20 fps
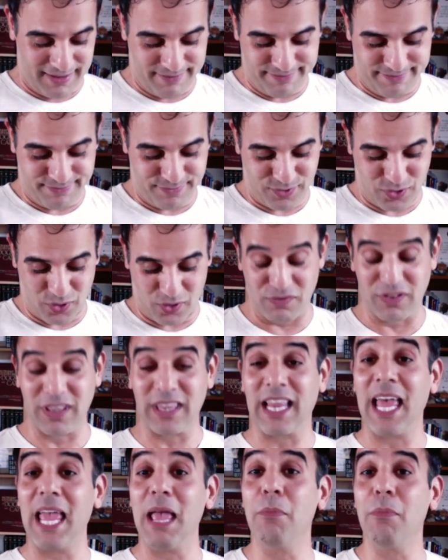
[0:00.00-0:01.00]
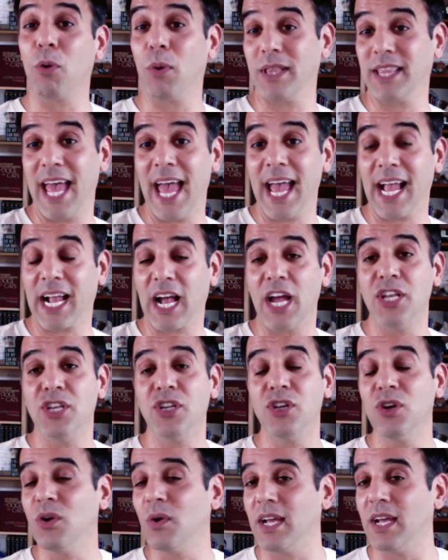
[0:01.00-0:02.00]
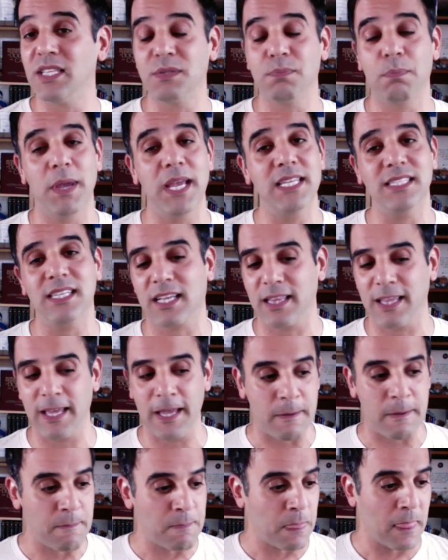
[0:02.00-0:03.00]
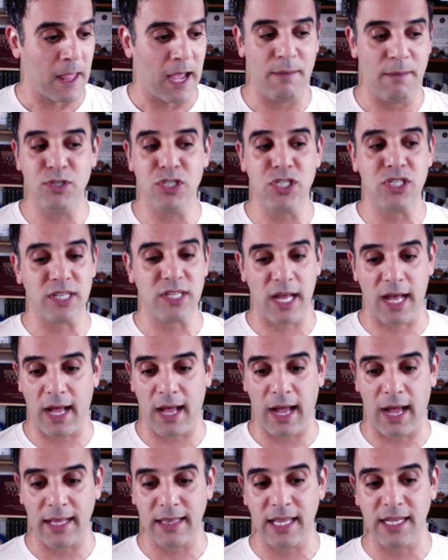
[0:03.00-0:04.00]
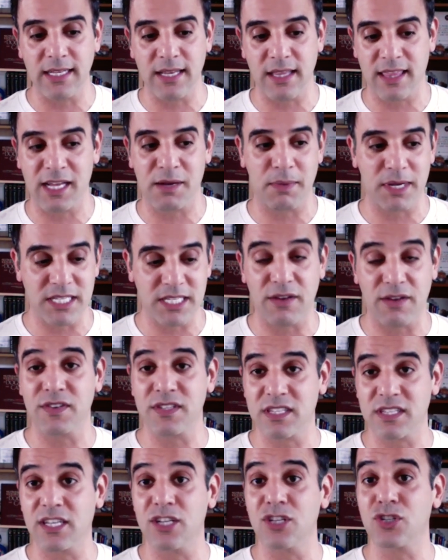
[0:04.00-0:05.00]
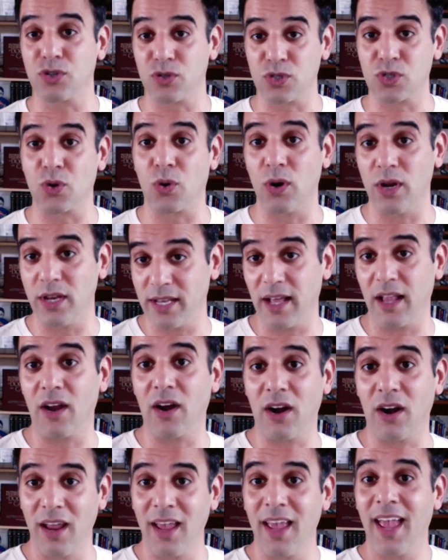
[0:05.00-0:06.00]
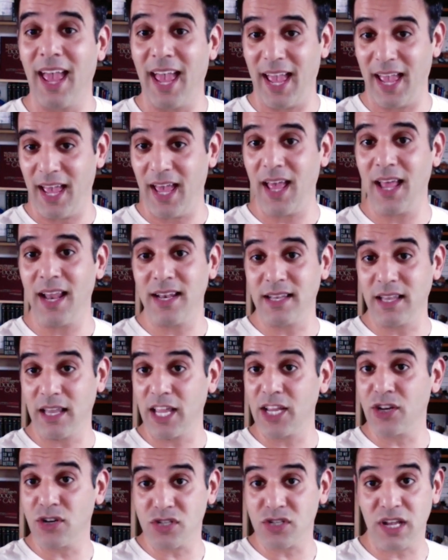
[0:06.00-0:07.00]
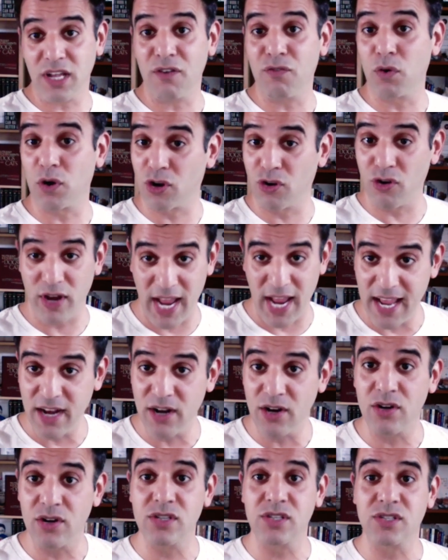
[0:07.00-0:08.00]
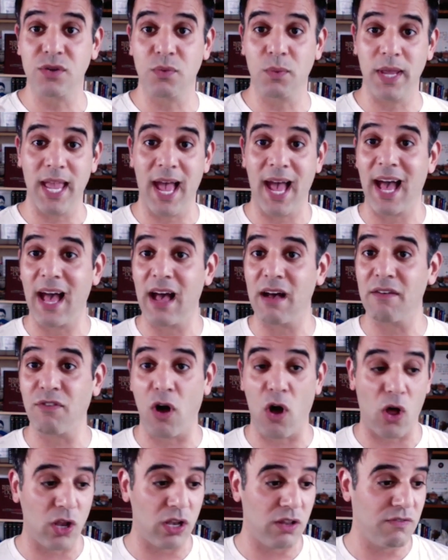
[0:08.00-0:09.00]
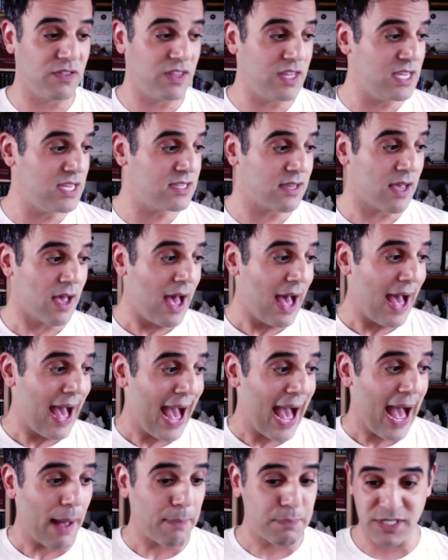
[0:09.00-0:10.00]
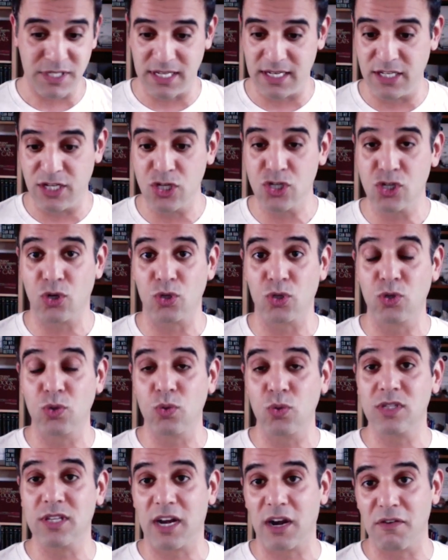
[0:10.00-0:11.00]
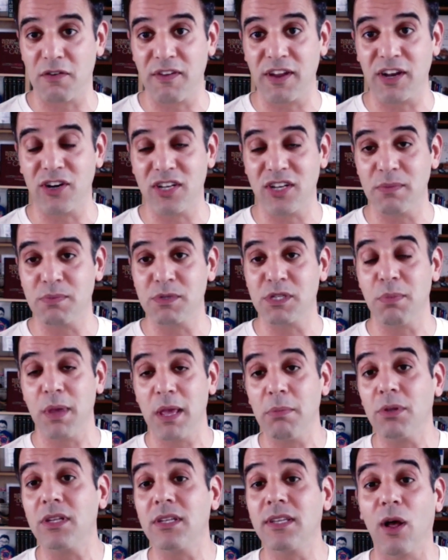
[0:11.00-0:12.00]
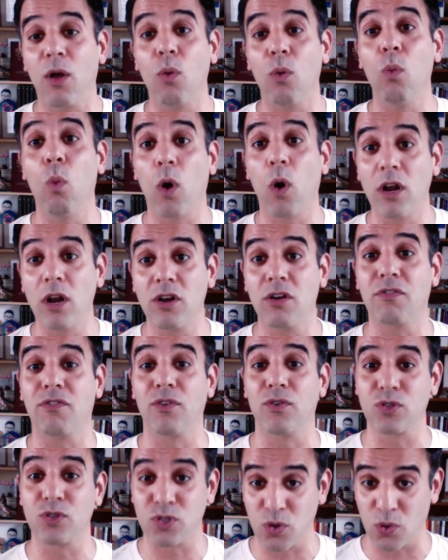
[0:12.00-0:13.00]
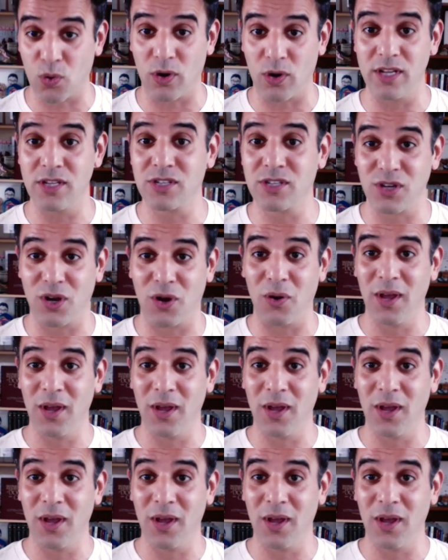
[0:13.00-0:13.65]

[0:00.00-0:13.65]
sort of label what the heck I do, it's basically, I'd like to think of myself as a digital storyteller. And like yourself, we're creators. Yeah. We have all of these apps and digital tools at our fingertips to be able to tell wonderful stories. So